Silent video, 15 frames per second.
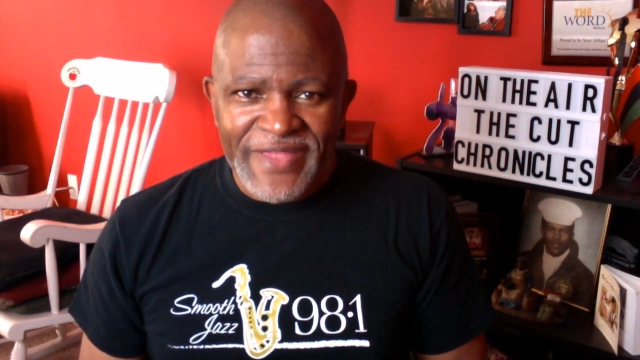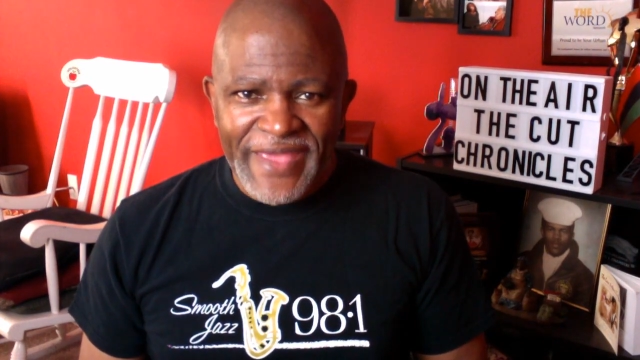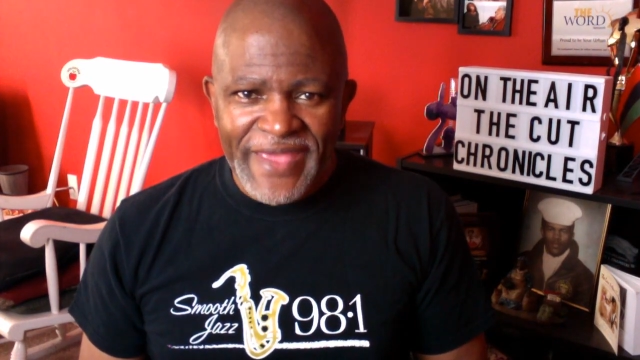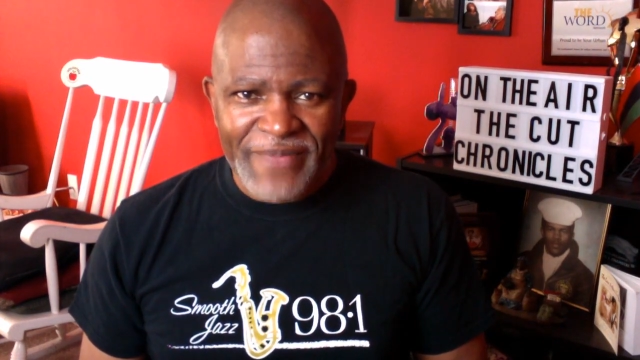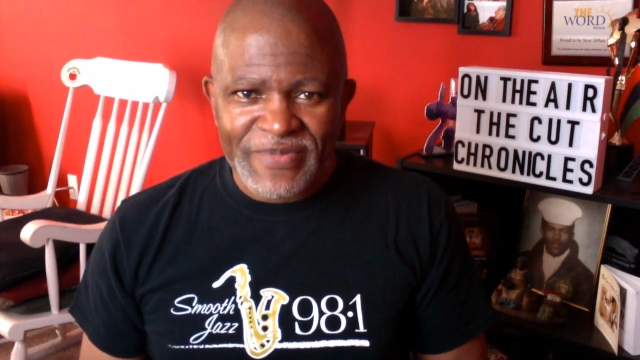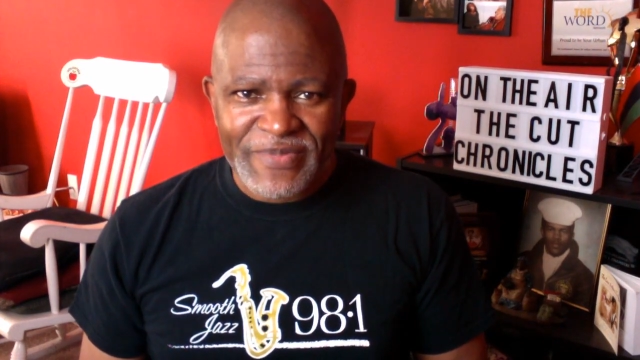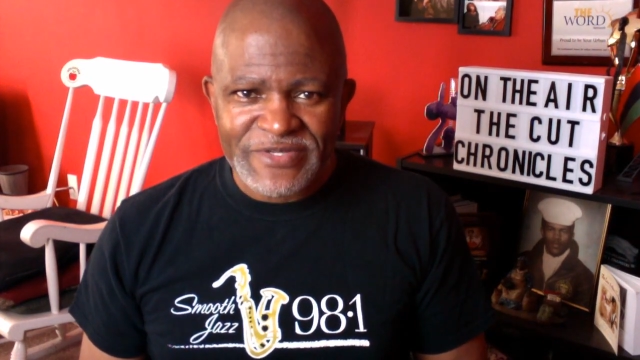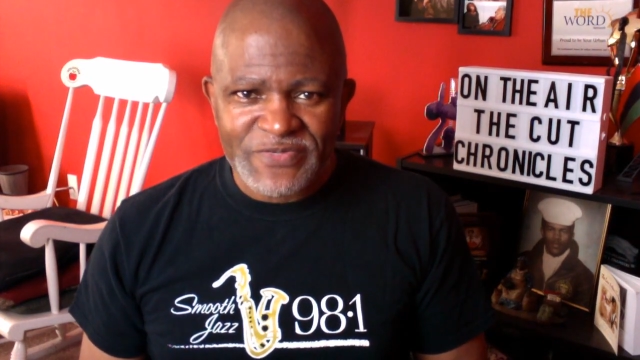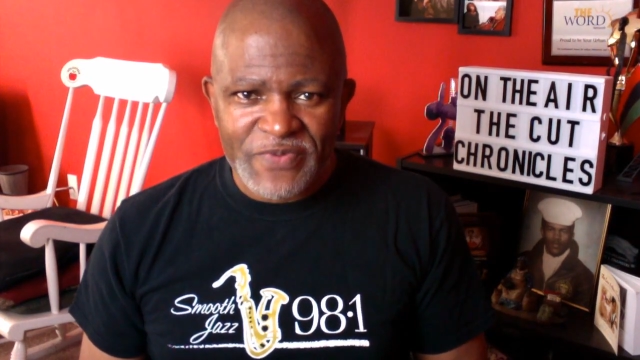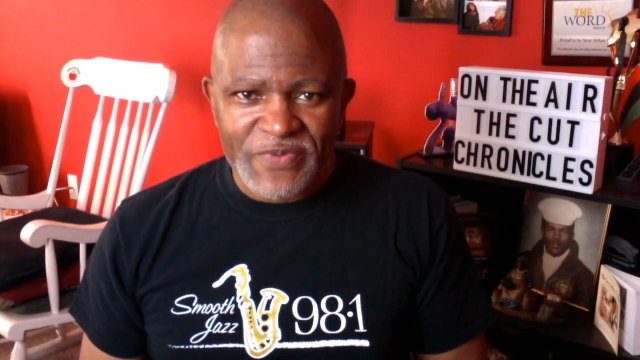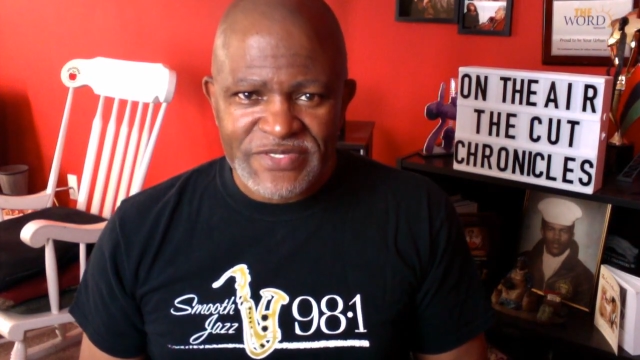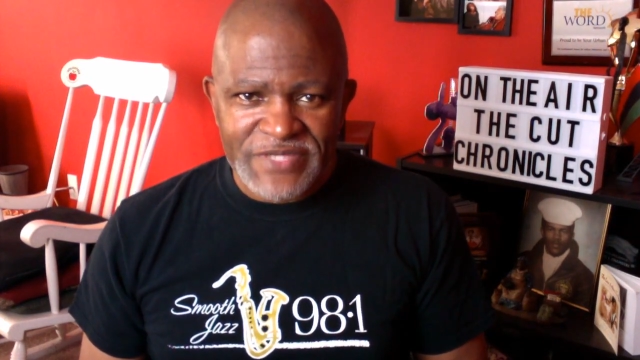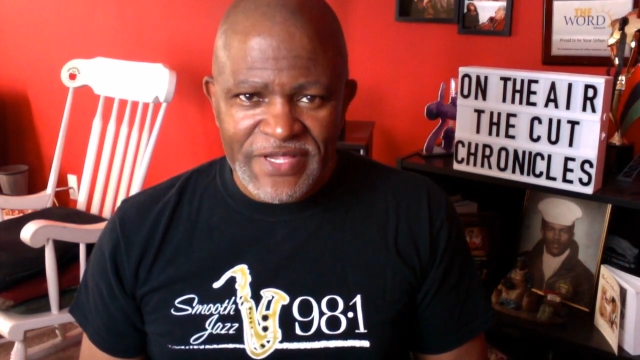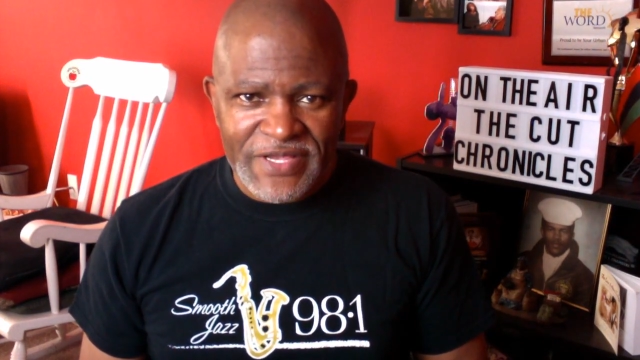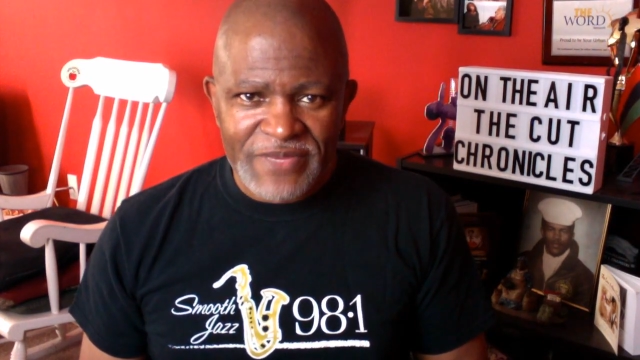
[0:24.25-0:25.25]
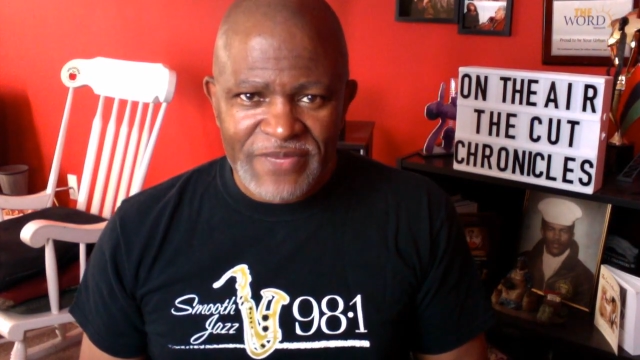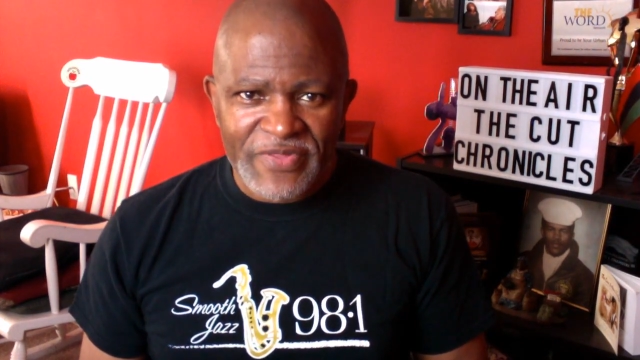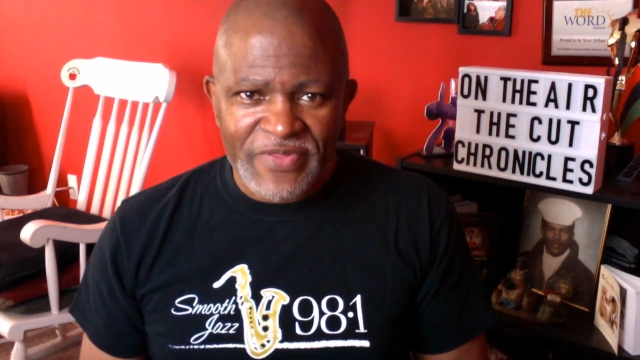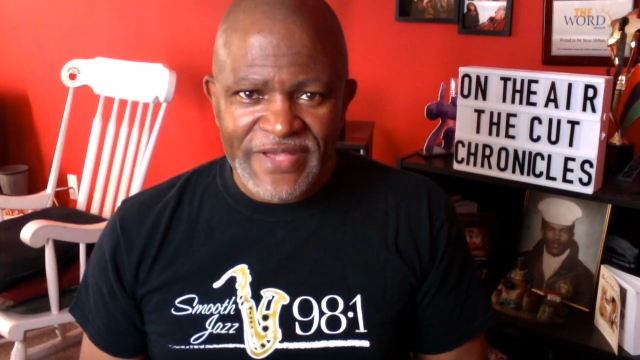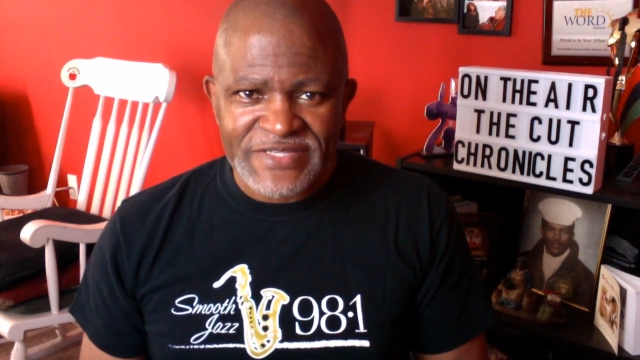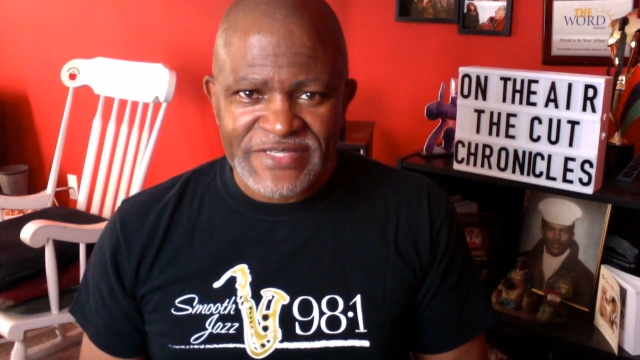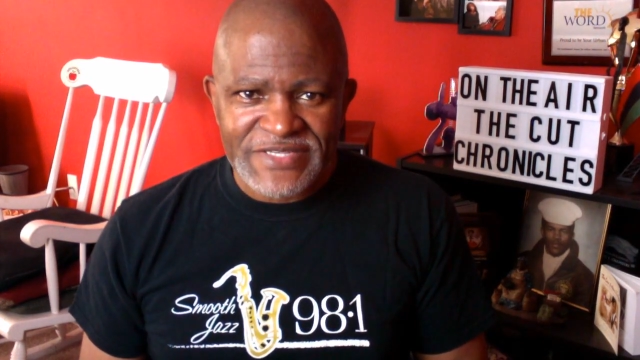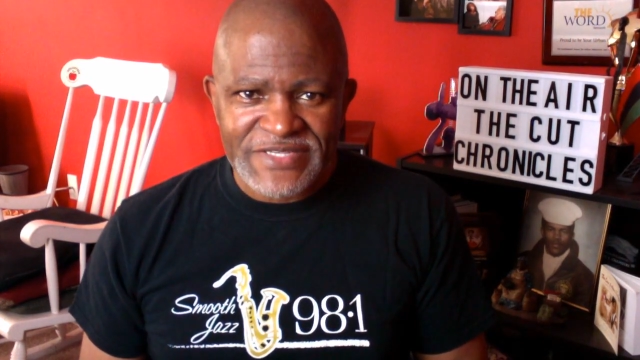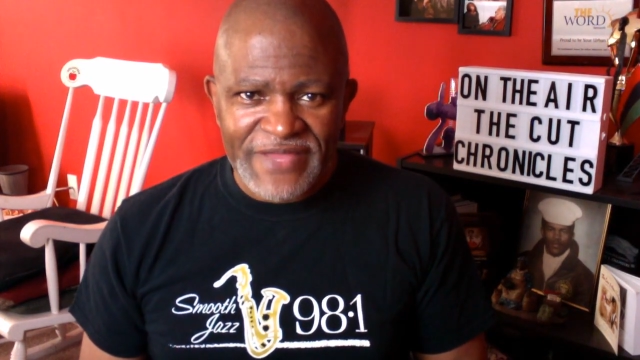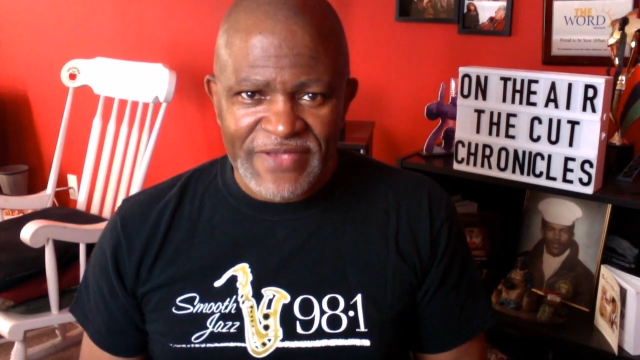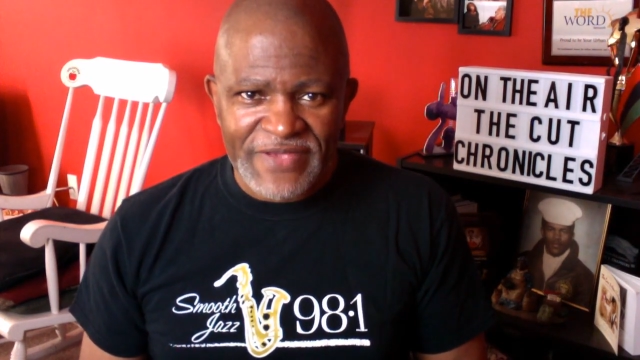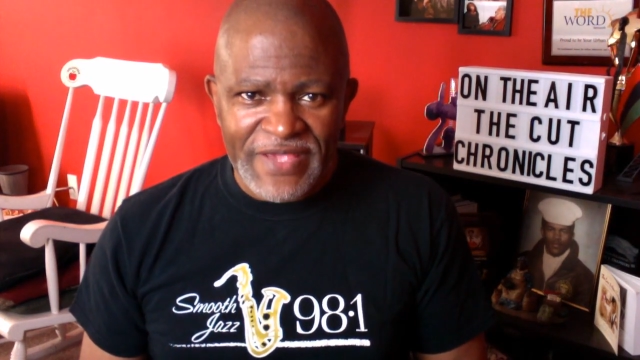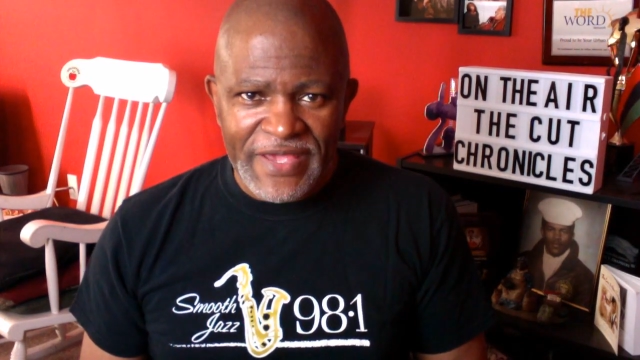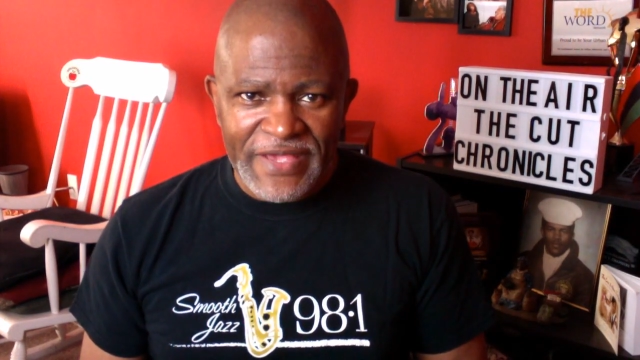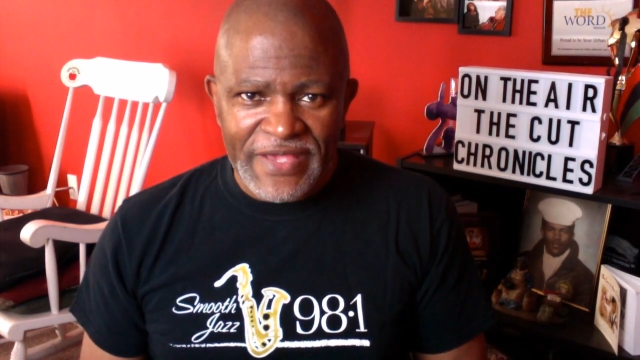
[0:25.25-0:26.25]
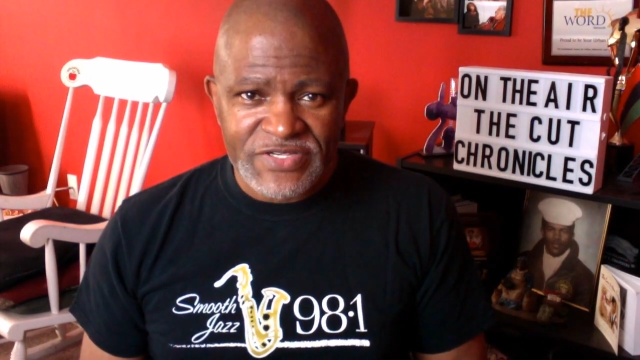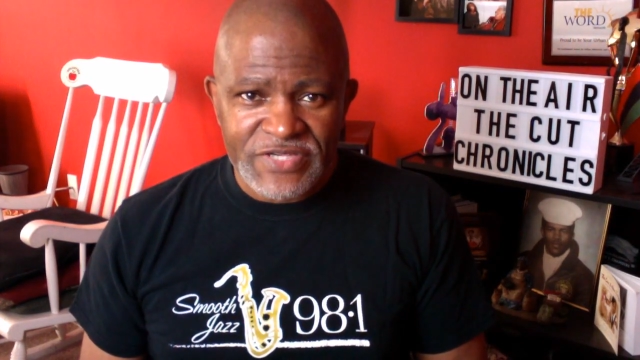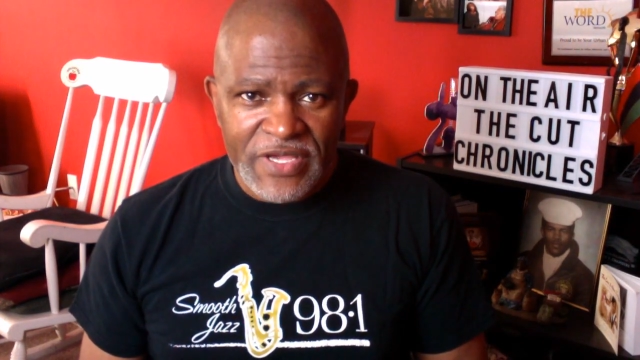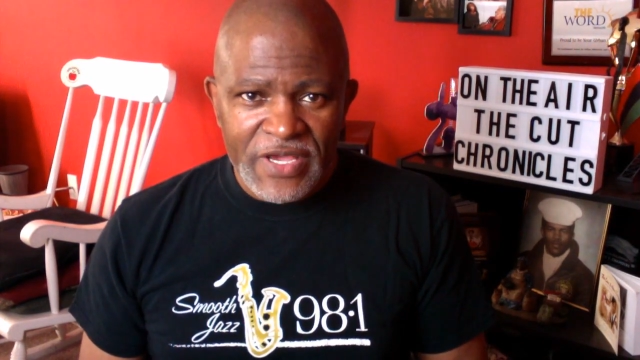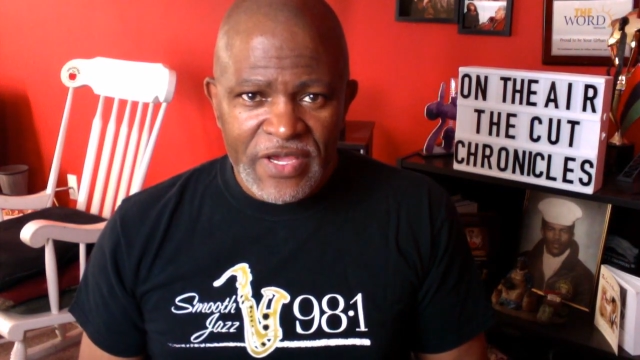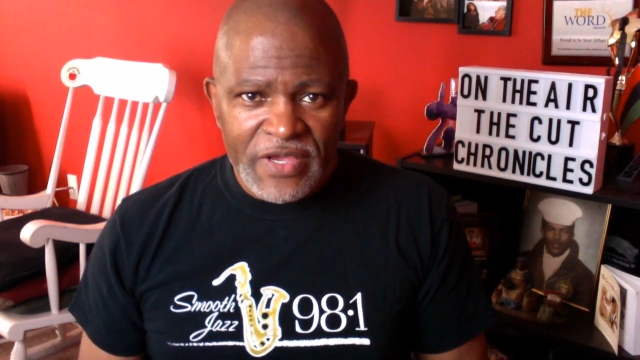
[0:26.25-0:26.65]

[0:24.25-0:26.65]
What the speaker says: campus once again, but that's not the case.